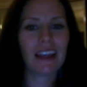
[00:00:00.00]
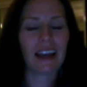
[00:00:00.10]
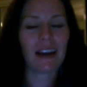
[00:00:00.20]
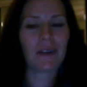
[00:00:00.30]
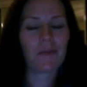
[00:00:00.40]

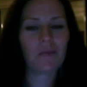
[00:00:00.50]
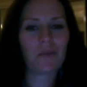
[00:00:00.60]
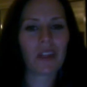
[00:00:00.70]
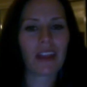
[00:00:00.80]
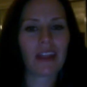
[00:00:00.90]
yeah,
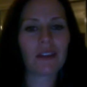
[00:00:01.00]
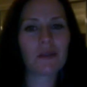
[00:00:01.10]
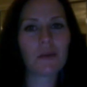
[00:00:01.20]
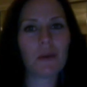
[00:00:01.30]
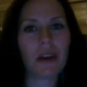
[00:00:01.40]

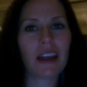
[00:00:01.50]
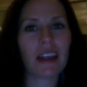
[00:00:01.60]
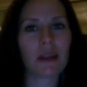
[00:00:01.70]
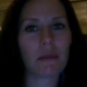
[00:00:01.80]
those would be, I think,